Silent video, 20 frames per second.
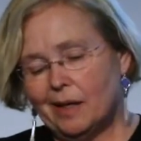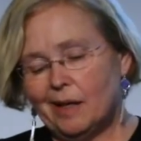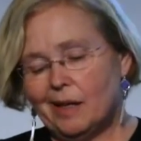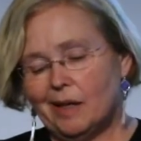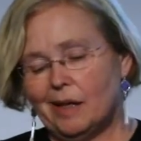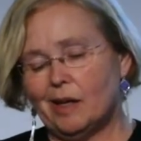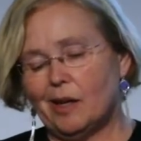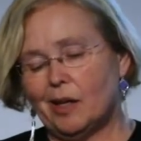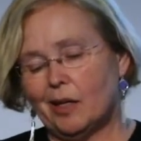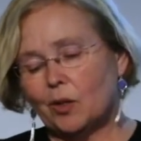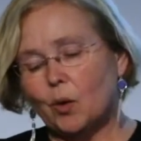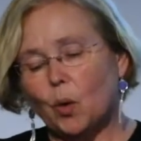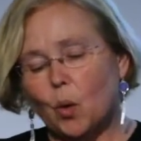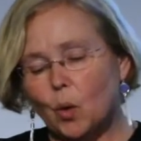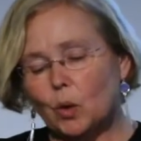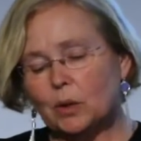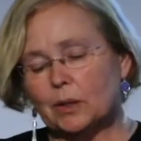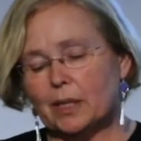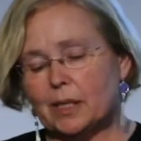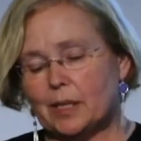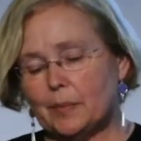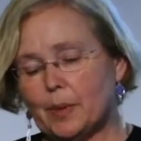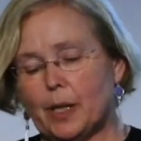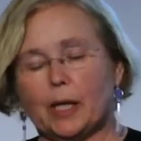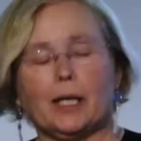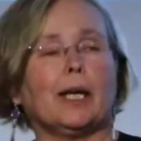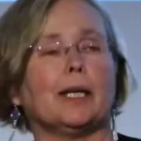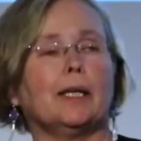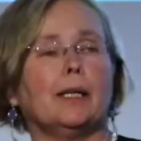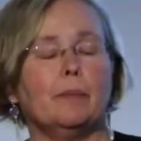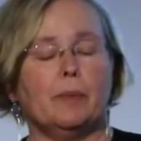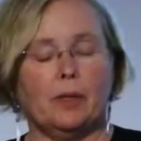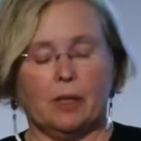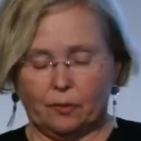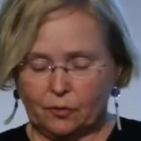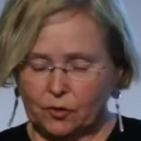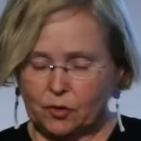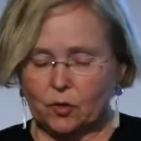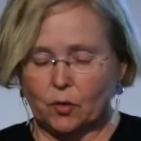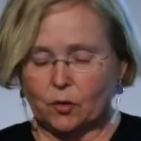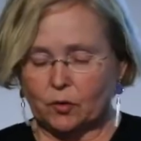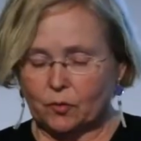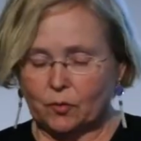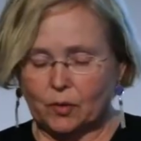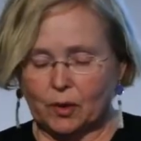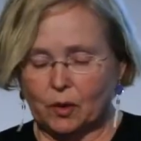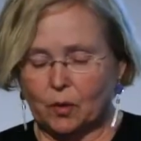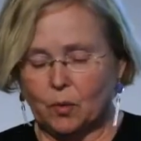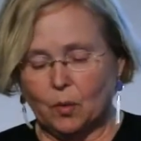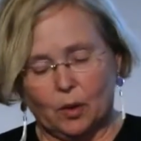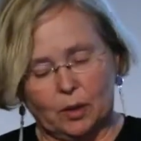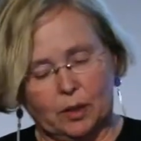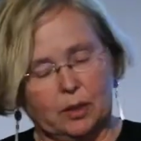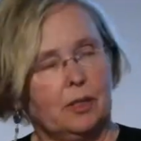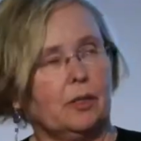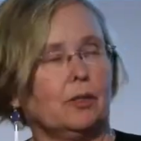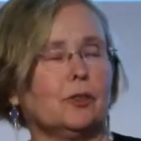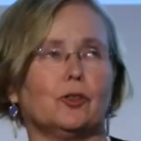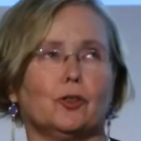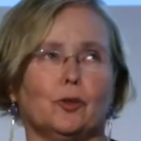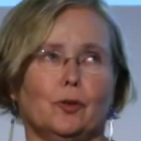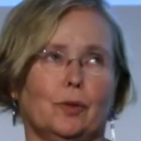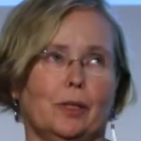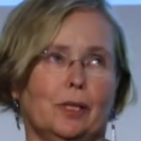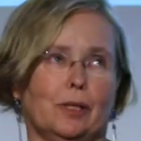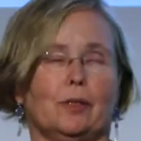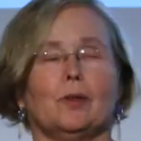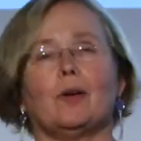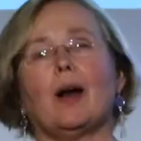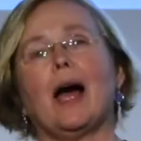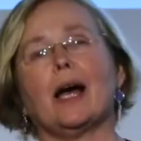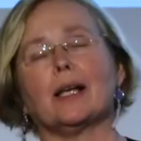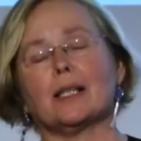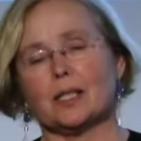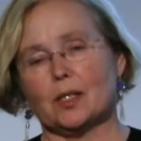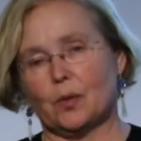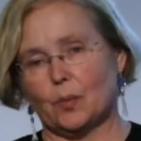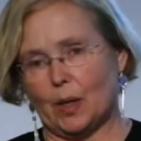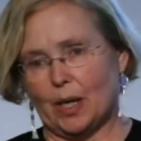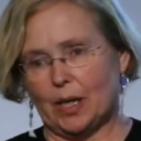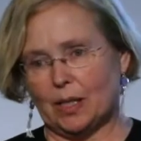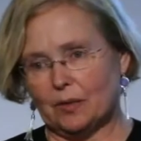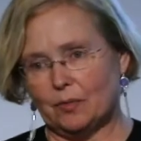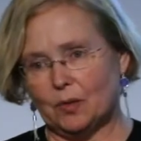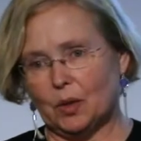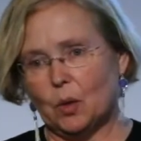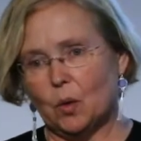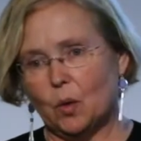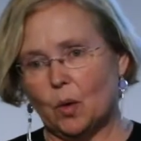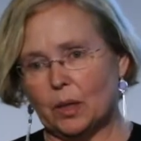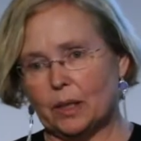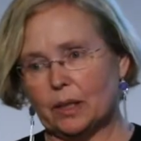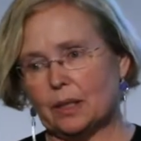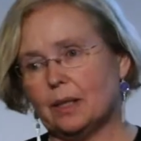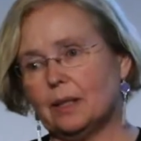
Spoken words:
Autism Academy of Software Quality Assurance, or ASQA as we call it.